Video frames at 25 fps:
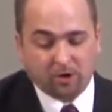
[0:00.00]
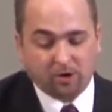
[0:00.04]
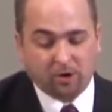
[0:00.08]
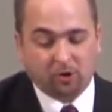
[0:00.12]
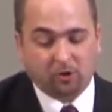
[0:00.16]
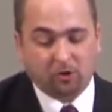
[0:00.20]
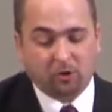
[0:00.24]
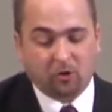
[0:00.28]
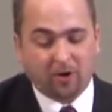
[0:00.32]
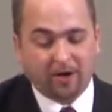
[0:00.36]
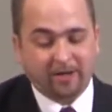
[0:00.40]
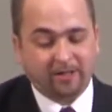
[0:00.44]

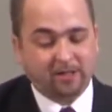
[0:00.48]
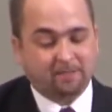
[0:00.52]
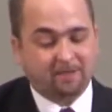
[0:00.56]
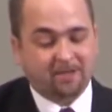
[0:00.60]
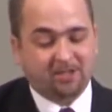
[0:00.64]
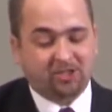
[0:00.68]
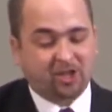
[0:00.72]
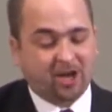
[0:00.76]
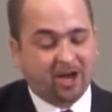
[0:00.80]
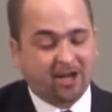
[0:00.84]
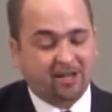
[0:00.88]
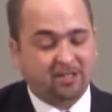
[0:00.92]
you're going to be
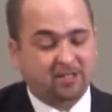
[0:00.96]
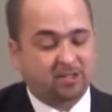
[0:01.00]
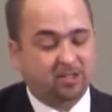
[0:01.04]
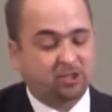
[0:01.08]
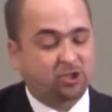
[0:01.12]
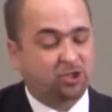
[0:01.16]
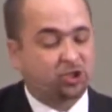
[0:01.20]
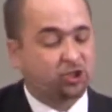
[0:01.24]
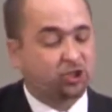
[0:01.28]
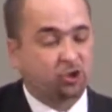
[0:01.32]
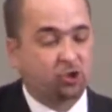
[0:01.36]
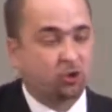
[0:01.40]

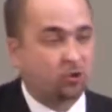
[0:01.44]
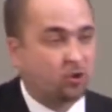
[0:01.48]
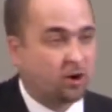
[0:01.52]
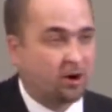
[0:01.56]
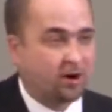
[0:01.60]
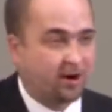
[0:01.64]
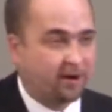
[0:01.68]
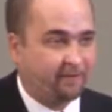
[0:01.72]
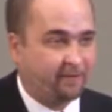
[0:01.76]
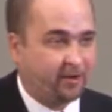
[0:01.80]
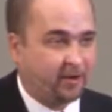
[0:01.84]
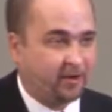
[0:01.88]
chastened sure
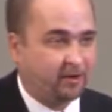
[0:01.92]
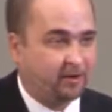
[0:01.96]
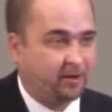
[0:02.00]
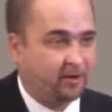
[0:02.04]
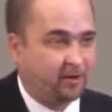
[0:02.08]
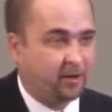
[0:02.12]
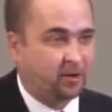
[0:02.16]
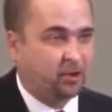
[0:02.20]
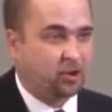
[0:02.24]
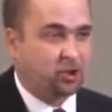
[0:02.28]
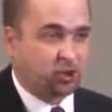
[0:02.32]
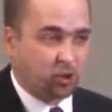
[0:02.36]
of it,
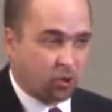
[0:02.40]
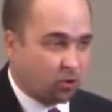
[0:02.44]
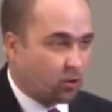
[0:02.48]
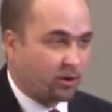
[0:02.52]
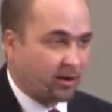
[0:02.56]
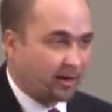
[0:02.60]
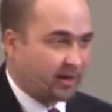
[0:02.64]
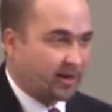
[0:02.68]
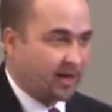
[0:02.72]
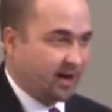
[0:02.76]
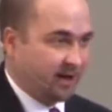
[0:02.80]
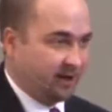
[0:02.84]

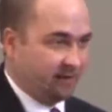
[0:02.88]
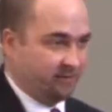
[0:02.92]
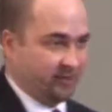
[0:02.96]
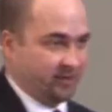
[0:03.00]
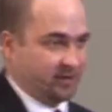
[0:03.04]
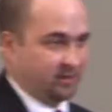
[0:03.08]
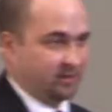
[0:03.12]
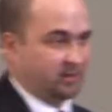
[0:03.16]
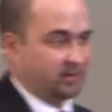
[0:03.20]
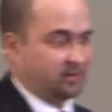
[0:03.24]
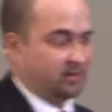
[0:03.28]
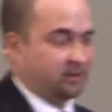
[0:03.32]
sorely of
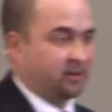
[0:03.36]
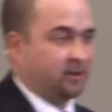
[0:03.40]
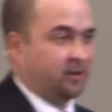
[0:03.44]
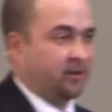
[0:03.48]
it.